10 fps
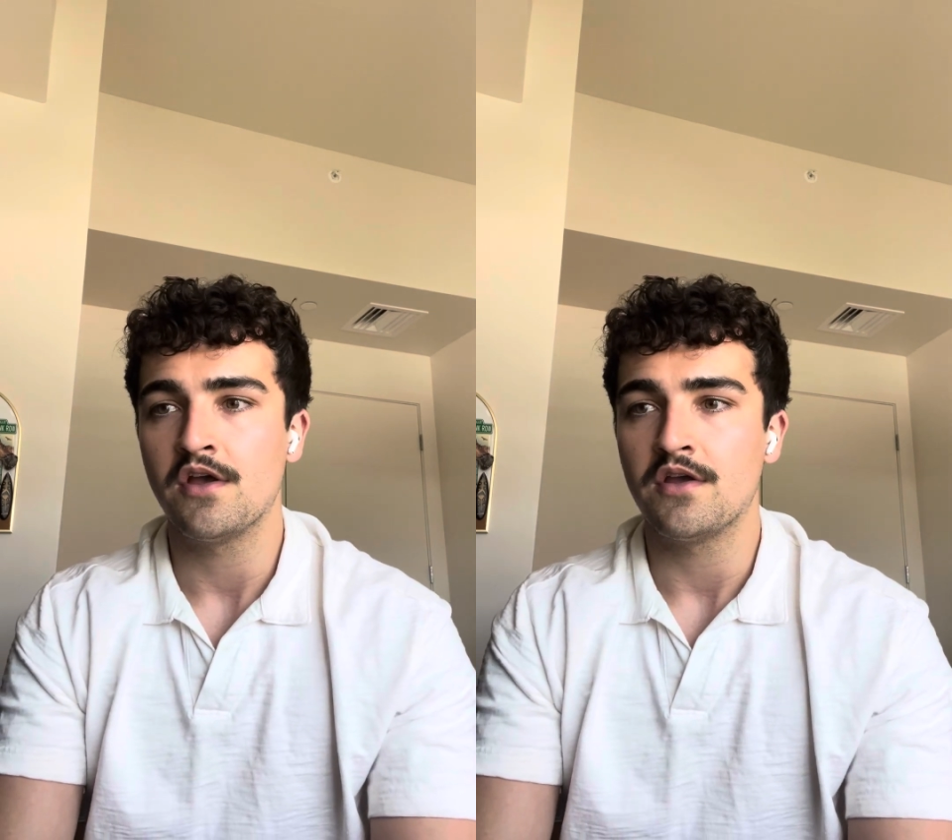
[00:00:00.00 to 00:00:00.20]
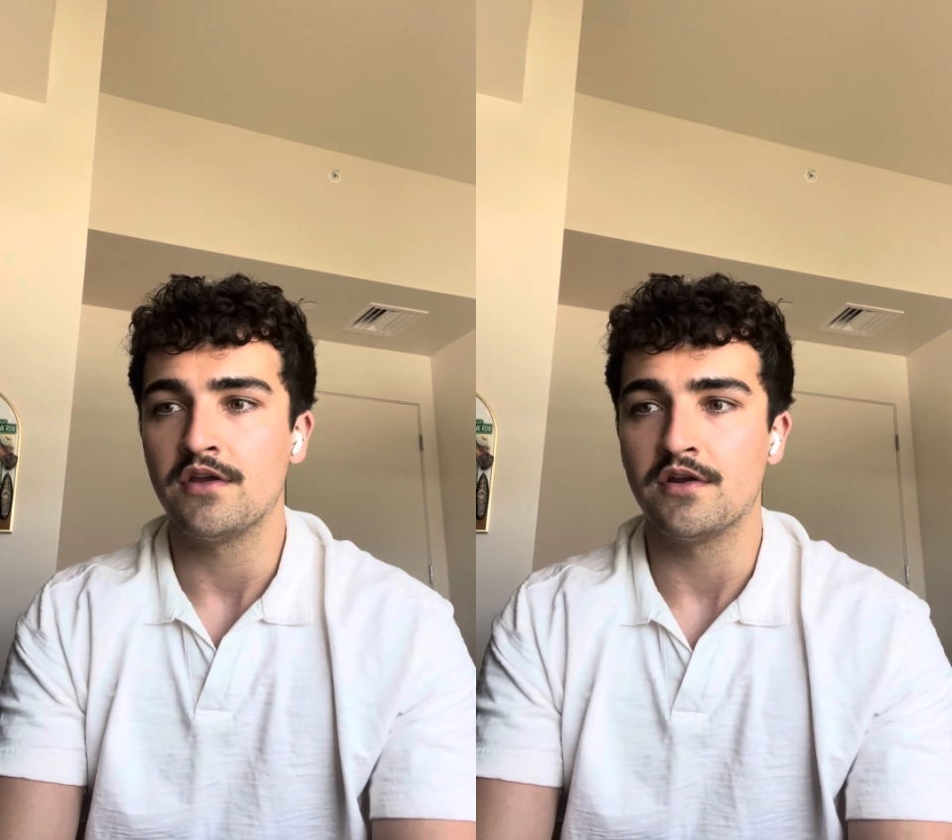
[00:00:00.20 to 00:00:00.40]

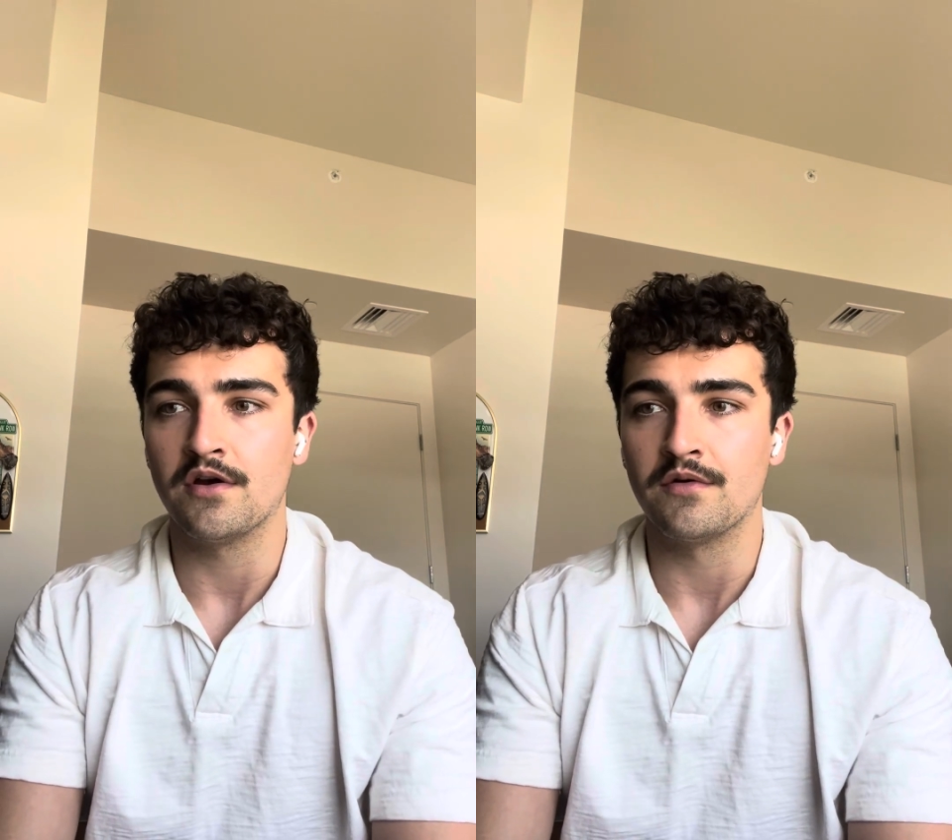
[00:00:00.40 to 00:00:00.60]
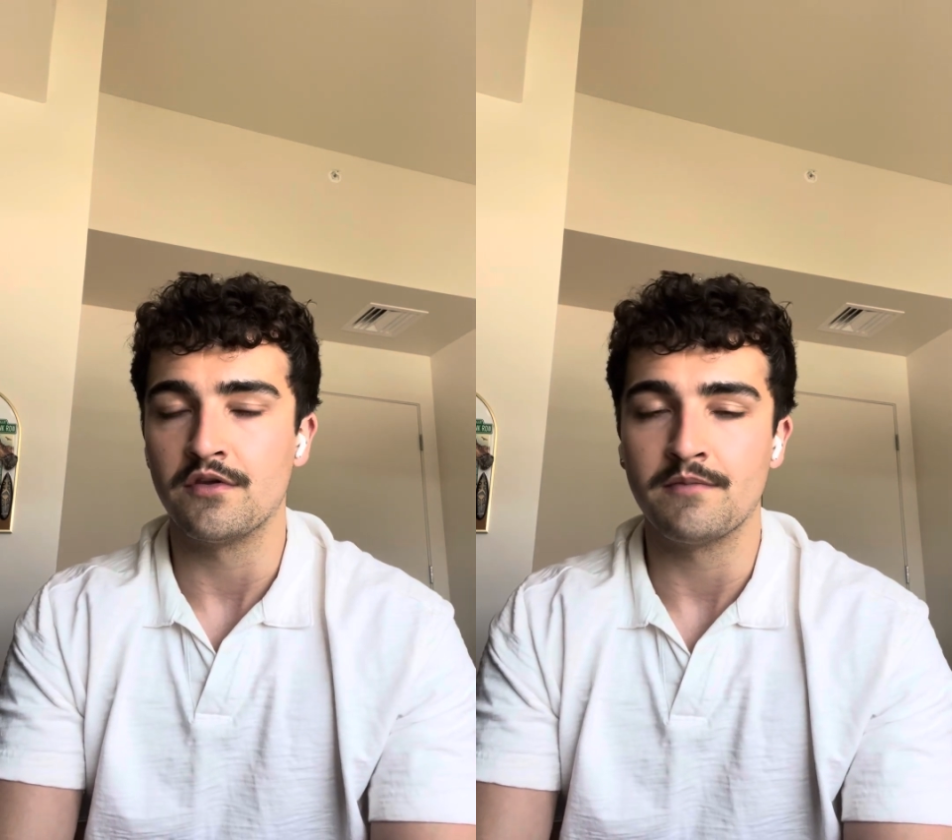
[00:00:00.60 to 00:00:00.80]

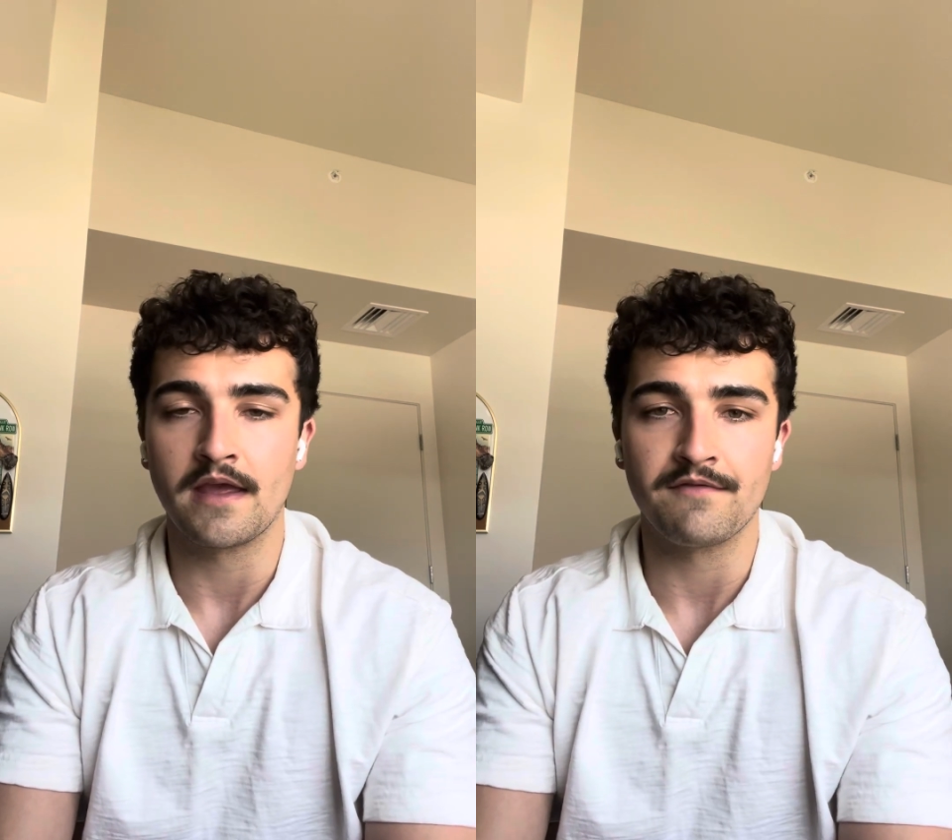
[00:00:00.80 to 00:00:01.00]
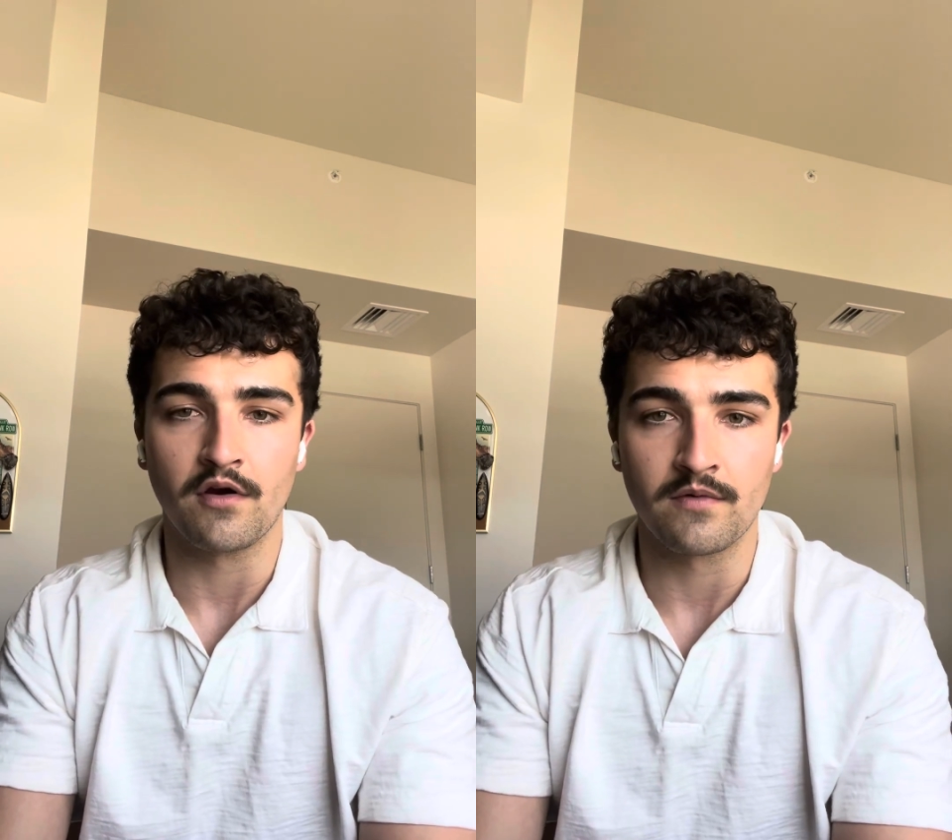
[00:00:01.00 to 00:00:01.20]
you may
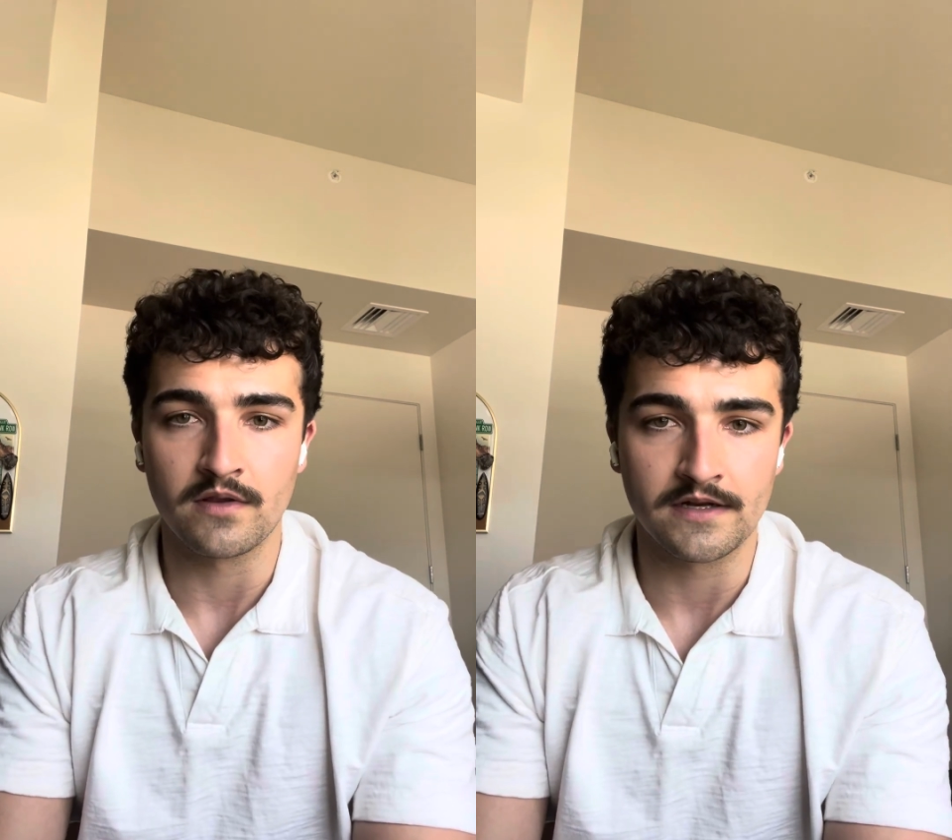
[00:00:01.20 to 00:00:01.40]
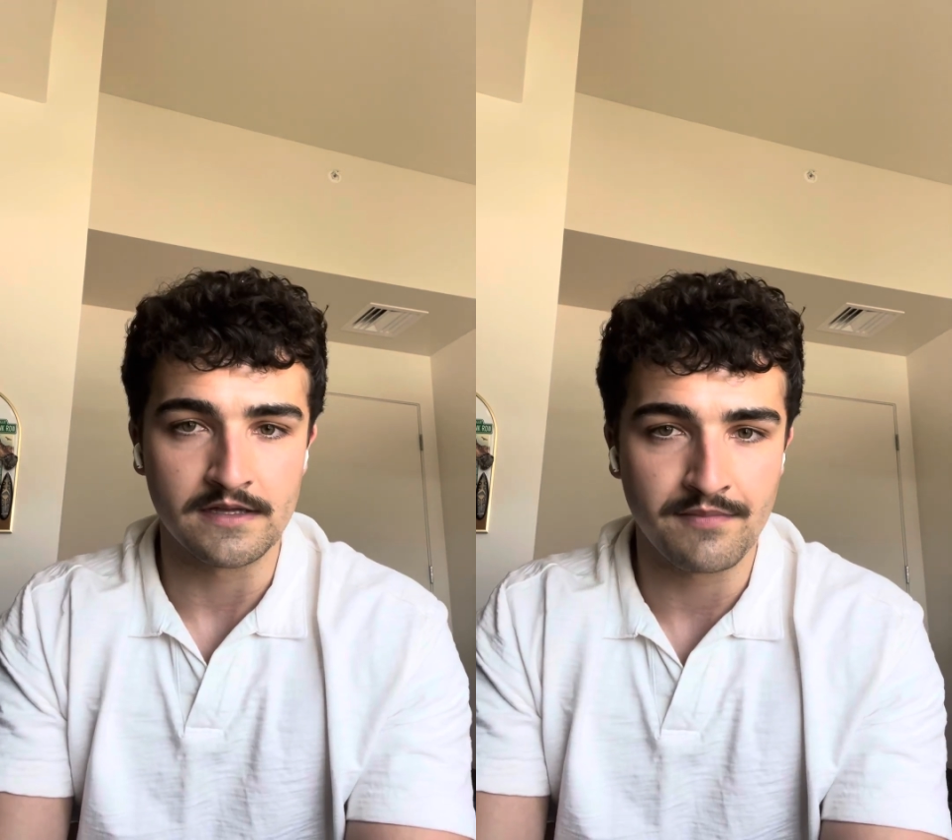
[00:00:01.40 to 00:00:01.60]
have
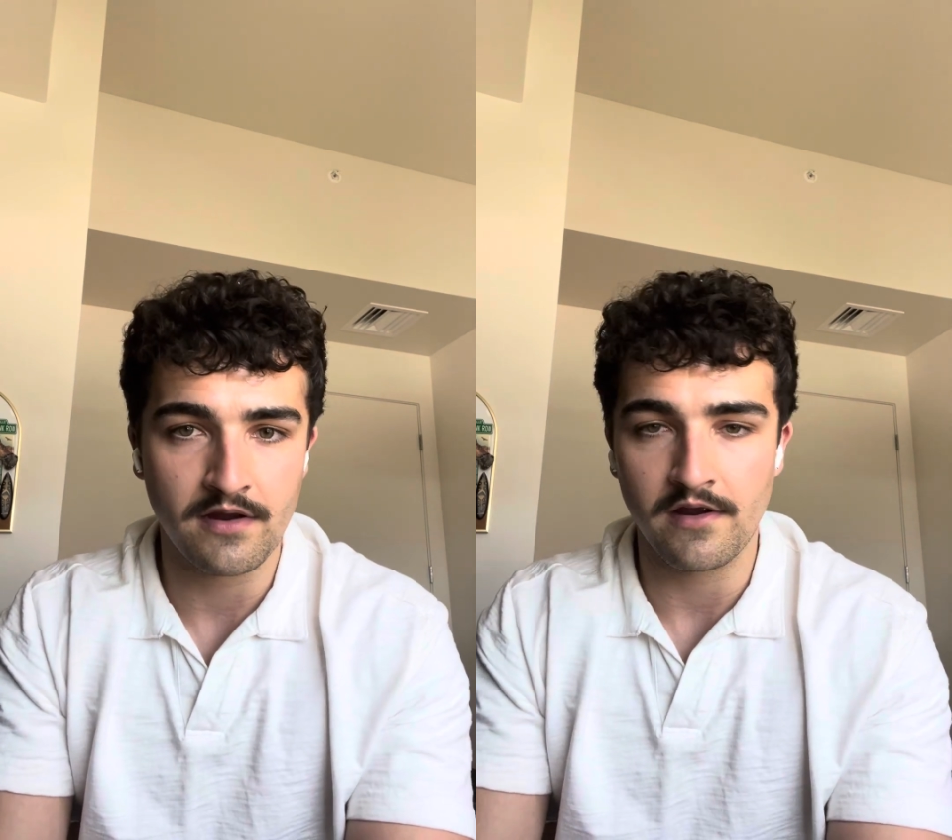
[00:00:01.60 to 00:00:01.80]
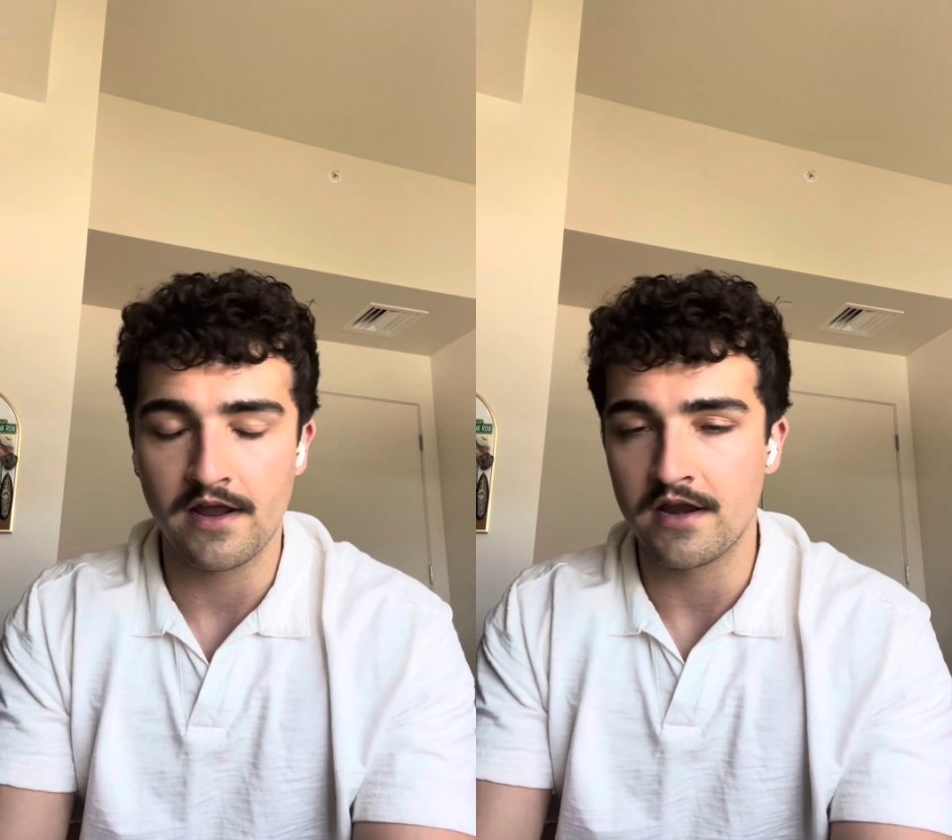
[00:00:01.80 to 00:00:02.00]
overlooked a
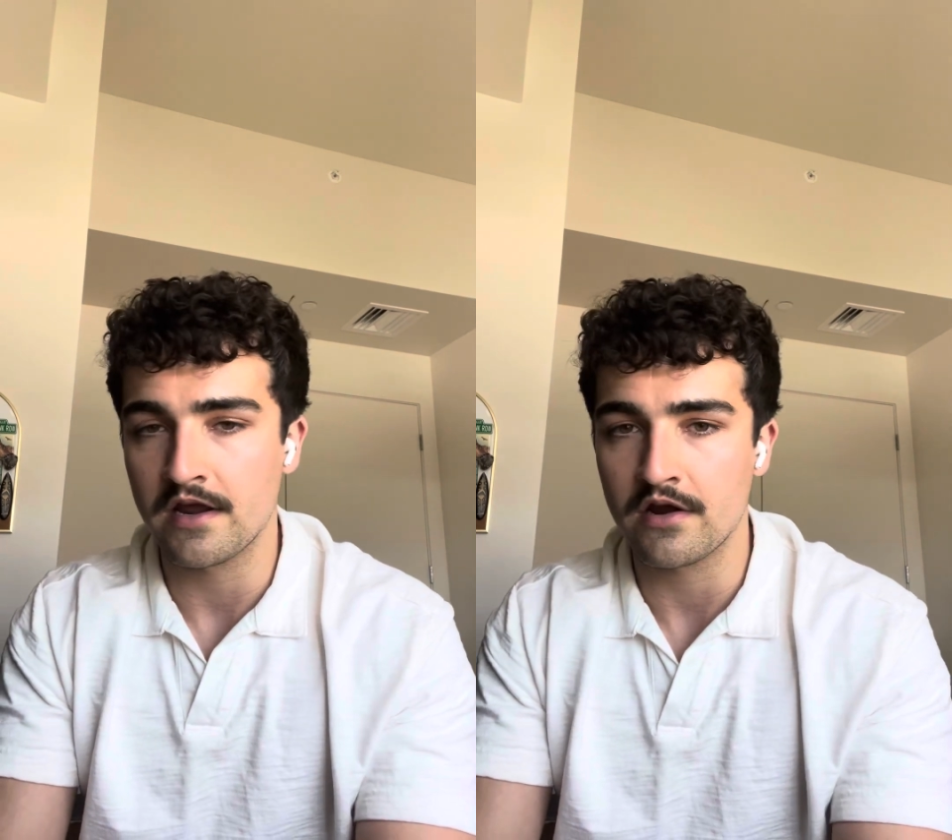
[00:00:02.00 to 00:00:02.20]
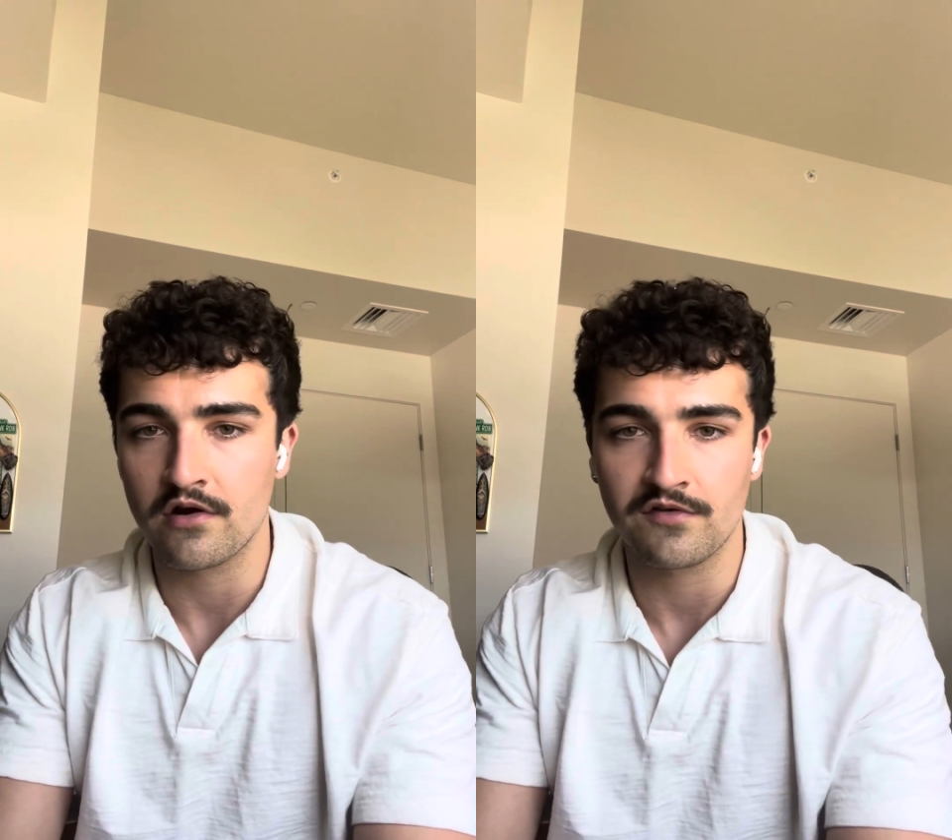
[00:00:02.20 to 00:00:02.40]
period here